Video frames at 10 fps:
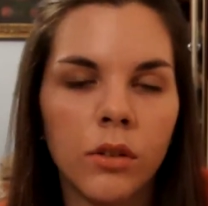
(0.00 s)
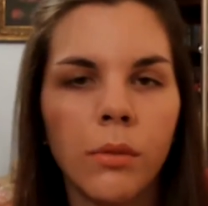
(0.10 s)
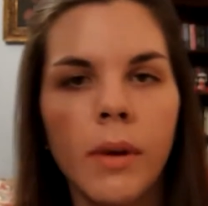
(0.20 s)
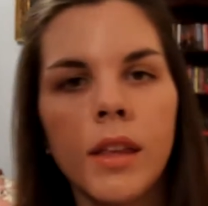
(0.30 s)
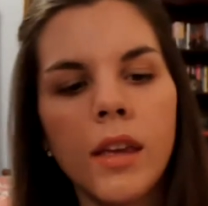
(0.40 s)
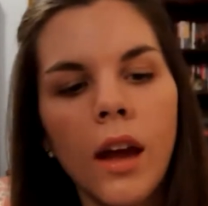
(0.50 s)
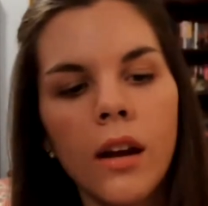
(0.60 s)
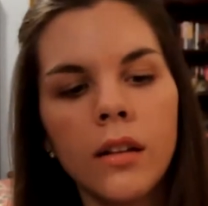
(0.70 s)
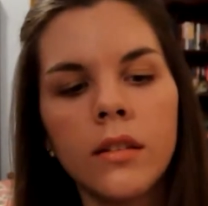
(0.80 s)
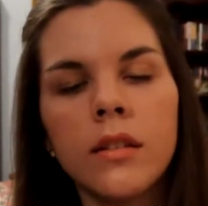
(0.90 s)
two main
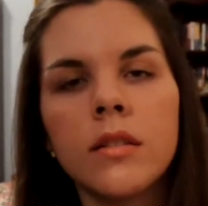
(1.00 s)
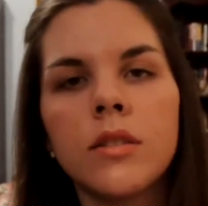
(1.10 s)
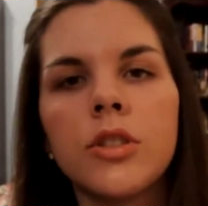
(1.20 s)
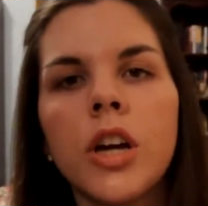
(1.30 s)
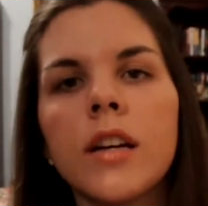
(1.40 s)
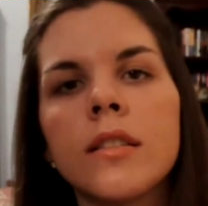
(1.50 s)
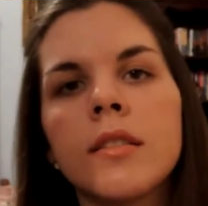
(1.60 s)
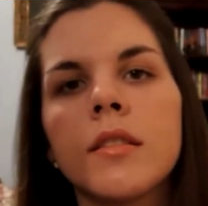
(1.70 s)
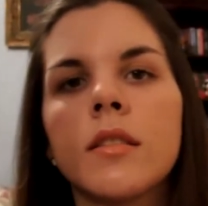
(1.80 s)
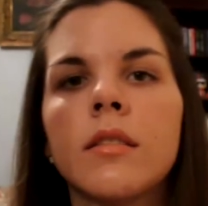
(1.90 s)
characters
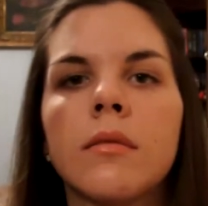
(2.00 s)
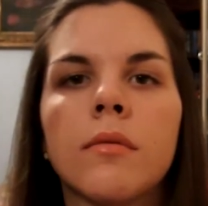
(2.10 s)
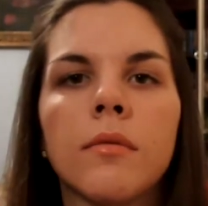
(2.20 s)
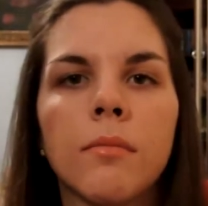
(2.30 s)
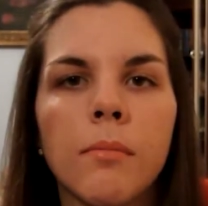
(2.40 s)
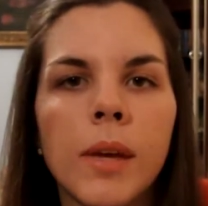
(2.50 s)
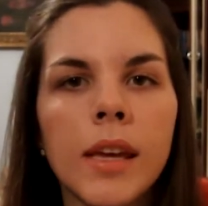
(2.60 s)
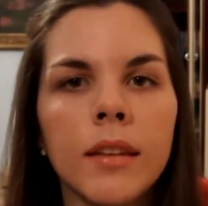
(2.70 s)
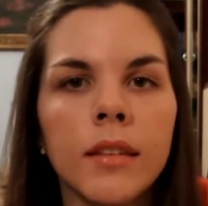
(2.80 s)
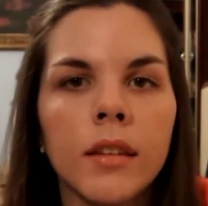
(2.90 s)
just
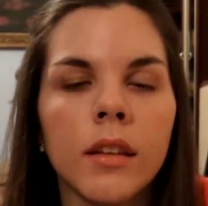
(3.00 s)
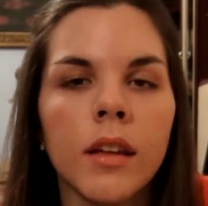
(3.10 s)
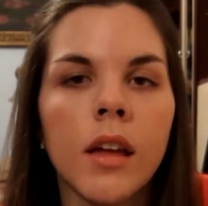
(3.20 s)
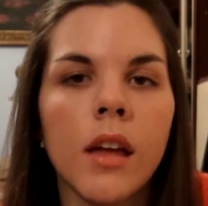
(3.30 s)
meet